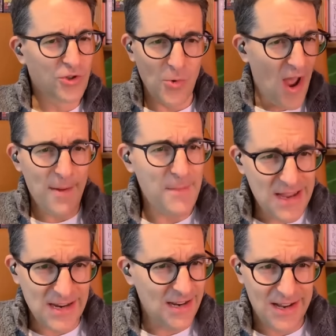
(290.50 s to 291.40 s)
Do I
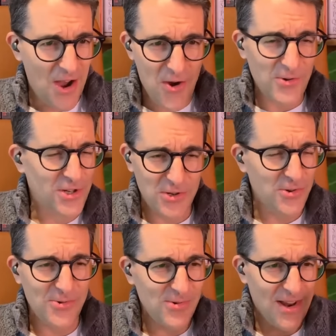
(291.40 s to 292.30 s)
immediately go
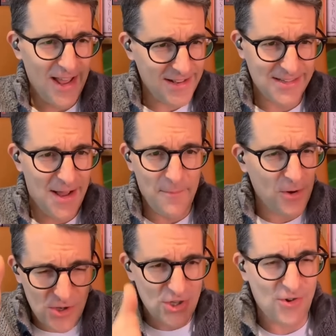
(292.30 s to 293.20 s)
to like some
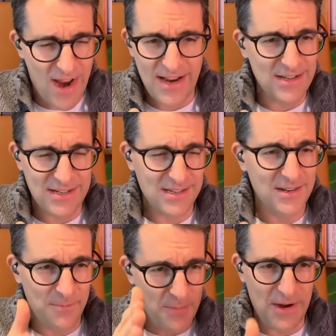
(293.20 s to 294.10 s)
constrained
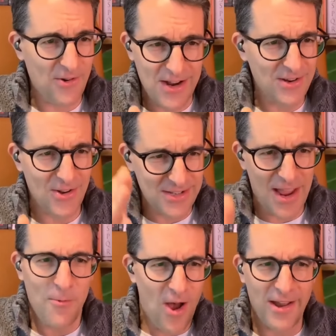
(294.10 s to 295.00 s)
period on
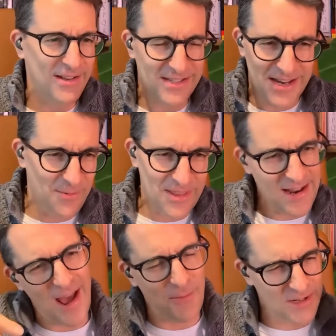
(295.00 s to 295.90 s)
day one and stick with
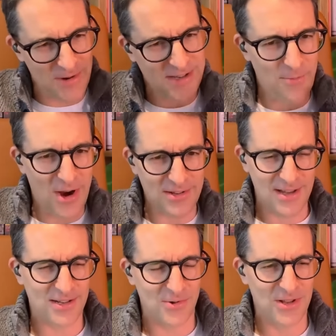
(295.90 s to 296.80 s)
it? Help me to understand what else
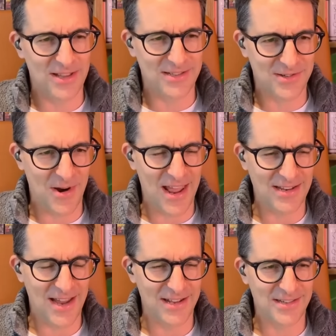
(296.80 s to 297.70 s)
I do in this
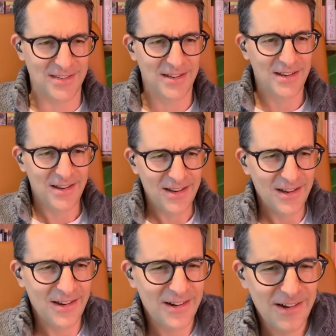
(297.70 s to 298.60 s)
28 days.
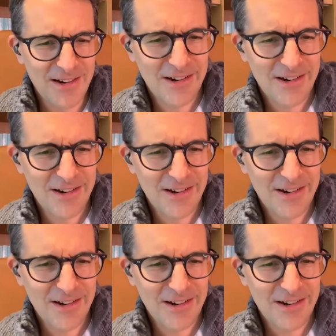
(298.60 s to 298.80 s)
That's a